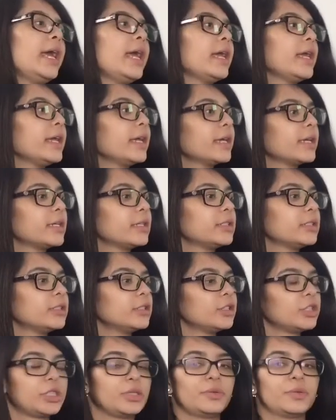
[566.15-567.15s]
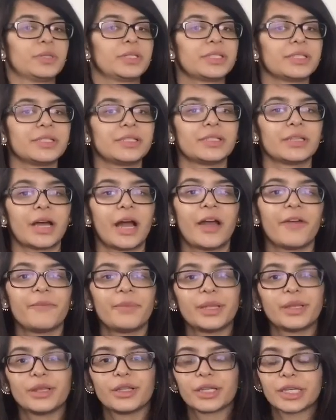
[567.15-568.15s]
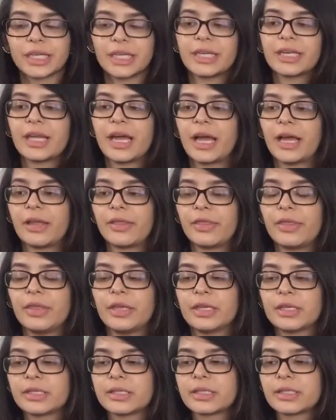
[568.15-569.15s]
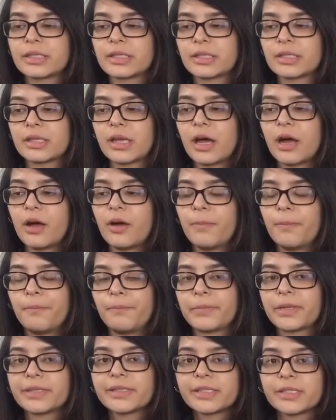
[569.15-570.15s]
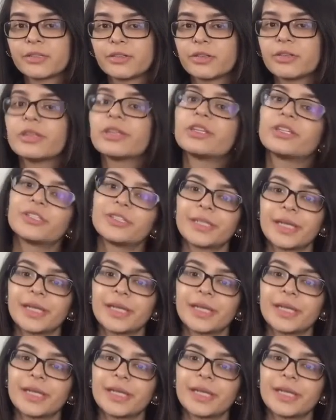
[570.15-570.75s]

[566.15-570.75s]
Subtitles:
And I've been looking at this concealer, the